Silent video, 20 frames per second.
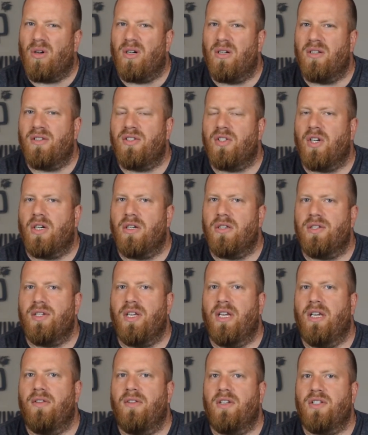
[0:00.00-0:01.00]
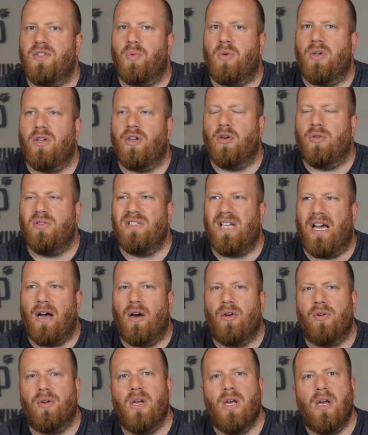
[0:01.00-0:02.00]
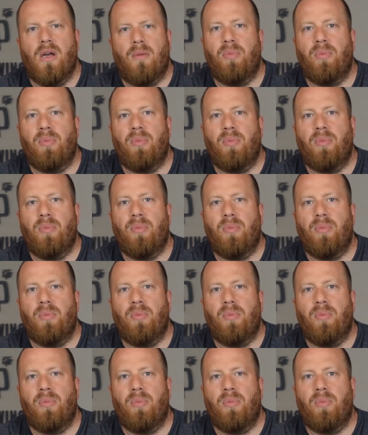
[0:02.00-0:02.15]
going to start seeing this one go down,